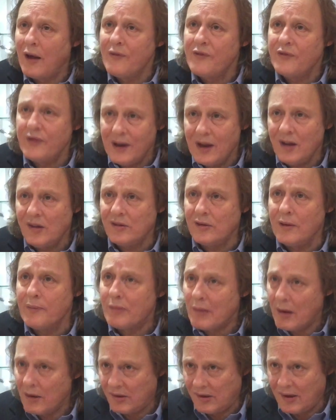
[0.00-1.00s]
I've finished the
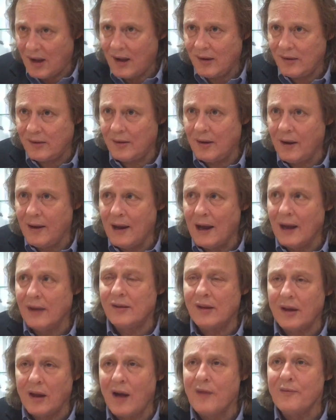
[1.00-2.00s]
process,
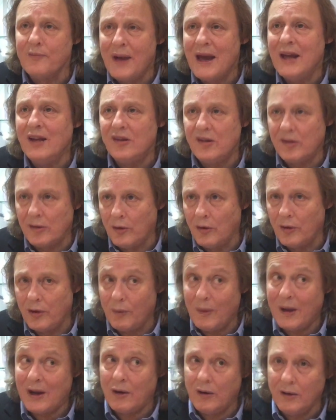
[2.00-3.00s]
until I've made sure that
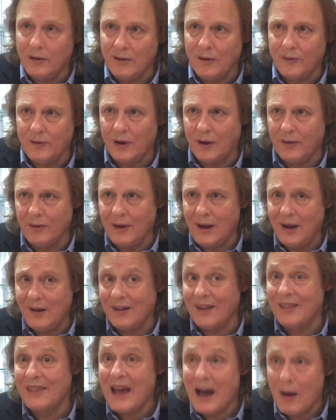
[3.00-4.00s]
we couldn't have done this
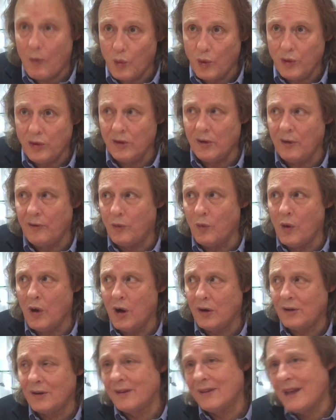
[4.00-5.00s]
and that wouldn't have
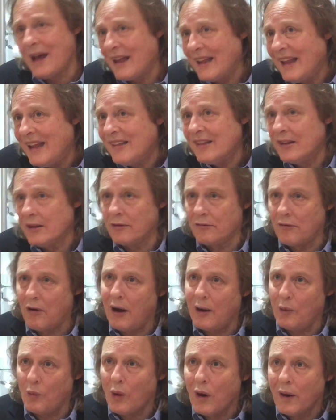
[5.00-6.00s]
worked and that isn't the
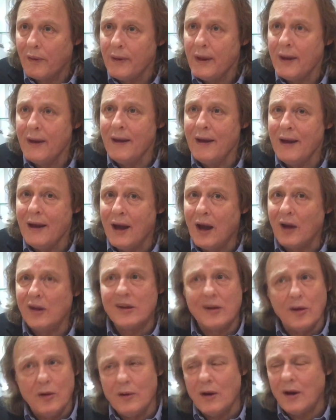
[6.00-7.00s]
right one, as
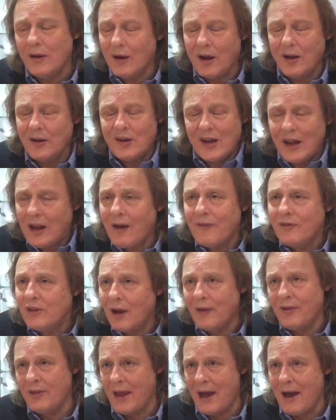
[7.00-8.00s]
soon, until I've
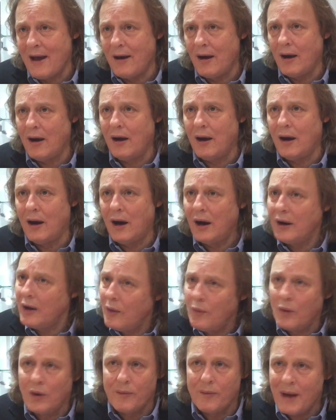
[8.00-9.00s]
done that, I
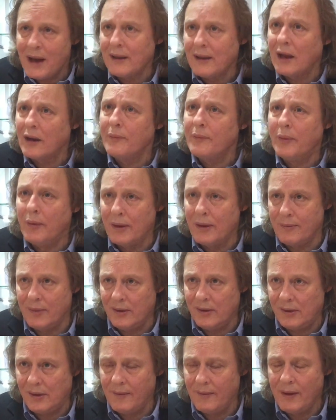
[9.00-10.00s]
don't want to make that
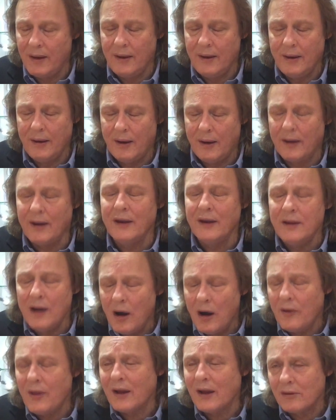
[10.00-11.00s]
appointment. And I
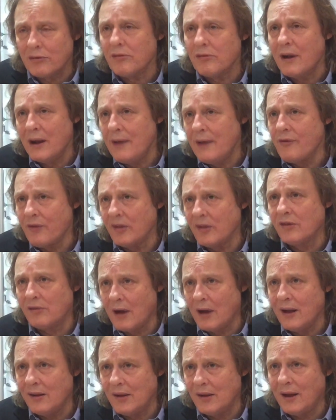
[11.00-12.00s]
know that's really
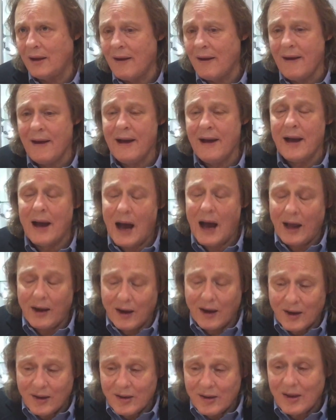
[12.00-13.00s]
frustrating. And I can